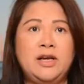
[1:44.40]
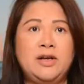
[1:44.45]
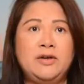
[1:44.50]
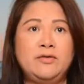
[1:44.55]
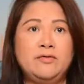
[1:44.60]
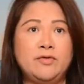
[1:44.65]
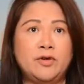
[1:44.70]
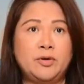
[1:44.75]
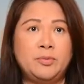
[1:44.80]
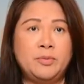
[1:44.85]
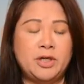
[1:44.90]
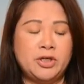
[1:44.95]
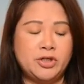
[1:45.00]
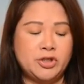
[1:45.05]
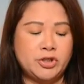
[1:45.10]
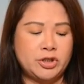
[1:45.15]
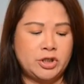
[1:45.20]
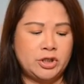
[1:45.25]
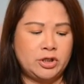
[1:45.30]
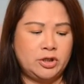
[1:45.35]

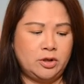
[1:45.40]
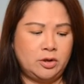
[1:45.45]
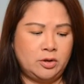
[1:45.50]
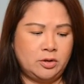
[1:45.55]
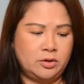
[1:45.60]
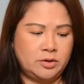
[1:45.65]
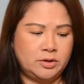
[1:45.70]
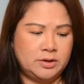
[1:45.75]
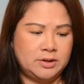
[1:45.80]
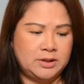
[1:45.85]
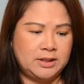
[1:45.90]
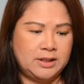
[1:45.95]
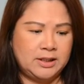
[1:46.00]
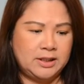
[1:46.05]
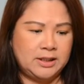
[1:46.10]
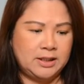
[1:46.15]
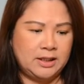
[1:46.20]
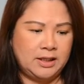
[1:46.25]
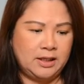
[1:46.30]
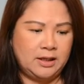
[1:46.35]
Information on
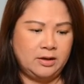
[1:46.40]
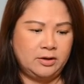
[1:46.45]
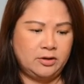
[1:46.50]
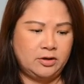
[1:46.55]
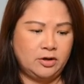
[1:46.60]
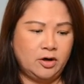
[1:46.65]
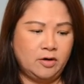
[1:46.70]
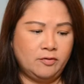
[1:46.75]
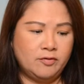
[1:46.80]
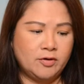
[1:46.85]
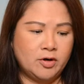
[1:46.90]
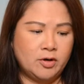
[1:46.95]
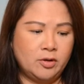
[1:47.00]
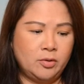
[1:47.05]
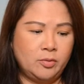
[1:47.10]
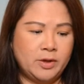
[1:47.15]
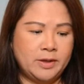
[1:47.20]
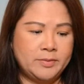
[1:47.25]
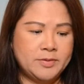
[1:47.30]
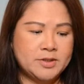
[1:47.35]
the uh, on the
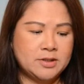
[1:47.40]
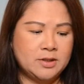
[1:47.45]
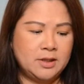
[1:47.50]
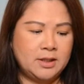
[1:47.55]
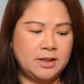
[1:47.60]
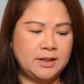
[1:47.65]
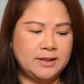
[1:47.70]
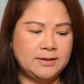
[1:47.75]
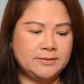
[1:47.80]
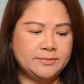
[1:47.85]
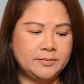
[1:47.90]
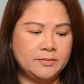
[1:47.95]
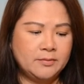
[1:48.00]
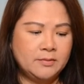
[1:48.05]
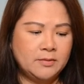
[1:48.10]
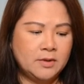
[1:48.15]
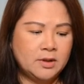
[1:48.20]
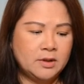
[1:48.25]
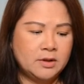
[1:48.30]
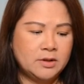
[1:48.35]
CoverGirl website.
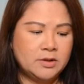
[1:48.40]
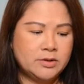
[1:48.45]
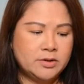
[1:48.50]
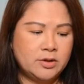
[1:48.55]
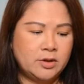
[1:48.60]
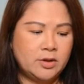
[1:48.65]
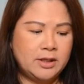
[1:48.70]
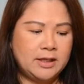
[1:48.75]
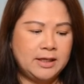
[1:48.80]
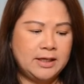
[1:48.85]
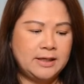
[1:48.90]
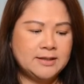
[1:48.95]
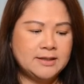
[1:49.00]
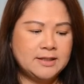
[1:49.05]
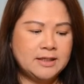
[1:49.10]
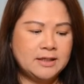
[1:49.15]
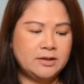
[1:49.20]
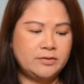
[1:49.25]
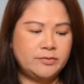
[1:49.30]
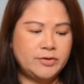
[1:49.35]
So it
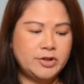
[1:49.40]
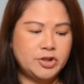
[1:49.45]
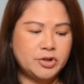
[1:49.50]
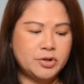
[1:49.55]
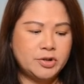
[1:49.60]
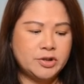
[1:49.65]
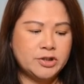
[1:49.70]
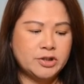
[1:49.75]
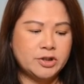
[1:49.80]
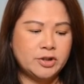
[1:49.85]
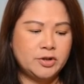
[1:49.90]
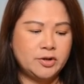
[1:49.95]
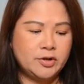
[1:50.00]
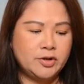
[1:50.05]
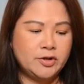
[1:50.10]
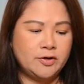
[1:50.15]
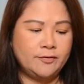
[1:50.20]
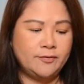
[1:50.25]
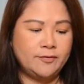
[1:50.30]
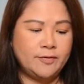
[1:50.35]
instantly reduces the
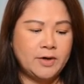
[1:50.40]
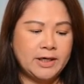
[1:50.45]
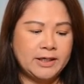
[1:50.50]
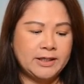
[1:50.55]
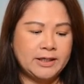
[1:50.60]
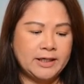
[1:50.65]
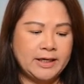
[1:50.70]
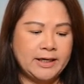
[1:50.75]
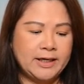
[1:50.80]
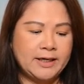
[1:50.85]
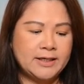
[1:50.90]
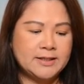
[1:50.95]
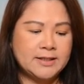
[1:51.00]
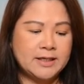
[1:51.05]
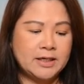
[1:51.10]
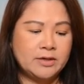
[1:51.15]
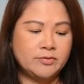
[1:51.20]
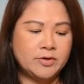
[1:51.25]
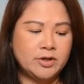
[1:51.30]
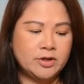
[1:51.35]
look of fine lines
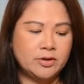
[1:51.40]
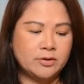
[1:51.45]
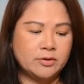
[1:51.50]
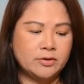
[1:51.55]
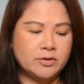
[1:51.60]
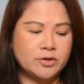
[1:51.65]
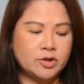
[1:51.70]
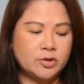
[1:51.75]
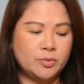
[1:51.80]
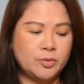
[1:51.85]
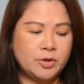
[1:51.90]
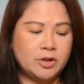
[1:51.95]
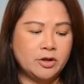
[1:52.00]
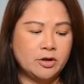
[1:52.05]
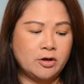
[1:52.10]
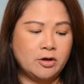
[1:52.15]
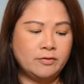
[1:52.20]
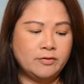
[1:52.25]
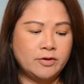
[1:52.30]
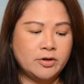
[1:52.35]
and wrinkles with the
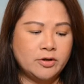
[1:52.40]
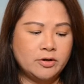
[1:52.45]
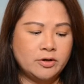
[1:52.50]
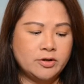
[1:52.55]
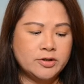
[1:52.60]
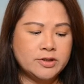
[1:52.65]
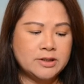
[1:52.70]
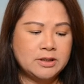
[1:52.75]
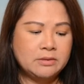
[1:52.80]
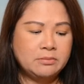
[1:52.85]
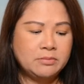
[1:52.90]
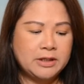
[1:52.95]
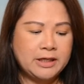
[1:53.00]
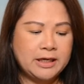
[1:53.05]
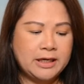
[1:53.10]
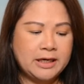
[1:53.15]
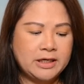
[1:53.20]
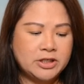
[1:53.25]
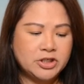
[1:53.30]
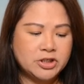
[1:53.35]
CoverGirl Simply
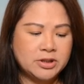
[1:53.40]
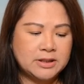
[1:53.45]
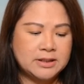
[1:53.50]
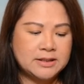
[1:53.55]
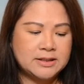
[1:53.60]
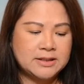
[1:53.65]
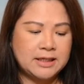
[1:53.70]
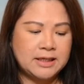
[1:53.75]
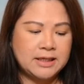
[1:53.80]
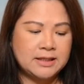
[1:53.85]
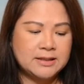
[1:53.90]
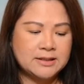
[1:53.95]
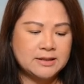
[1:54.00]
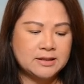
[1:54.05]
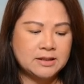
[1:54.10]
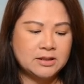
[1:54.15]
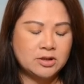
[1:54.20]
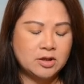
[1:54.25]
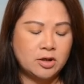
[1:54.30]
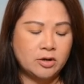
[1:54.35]
Ageless
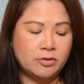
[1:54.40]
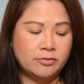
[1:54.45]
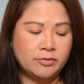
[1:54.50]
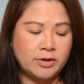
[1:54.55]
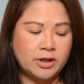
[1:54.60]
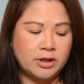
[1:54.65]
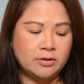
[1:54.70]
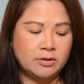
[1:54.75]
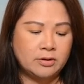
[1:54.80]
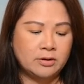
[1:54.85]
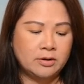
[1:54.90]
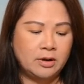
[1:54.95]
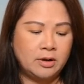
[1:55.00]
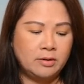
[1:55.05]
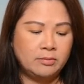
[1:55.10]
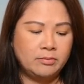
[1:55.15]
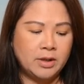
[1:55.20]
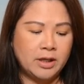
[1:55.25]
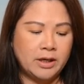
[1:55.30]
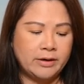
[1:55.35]
Instant Wrinkle
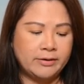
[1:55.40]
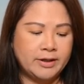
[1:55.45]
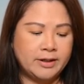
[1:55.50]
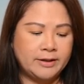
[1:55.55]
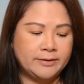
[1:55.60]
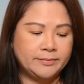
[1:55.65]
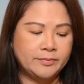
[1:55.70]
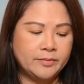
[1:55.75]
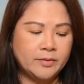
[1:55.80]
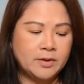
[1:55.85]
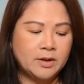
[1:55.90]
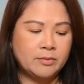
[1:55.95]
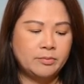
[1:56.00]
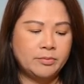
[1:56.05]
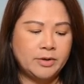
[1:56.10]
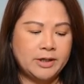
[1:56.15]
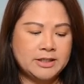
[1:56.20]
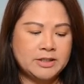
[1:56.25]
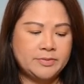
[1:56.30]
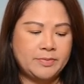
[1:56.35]
Blurring
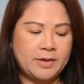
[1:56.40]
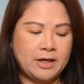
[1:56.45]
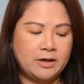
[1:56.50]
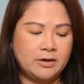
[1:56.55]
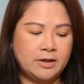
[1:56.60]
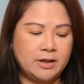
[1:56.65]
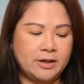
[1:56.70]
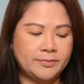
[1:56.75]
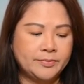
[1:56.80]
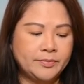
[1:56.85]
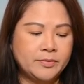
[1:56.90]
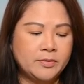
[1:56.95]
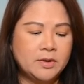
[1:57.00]
Press Powder.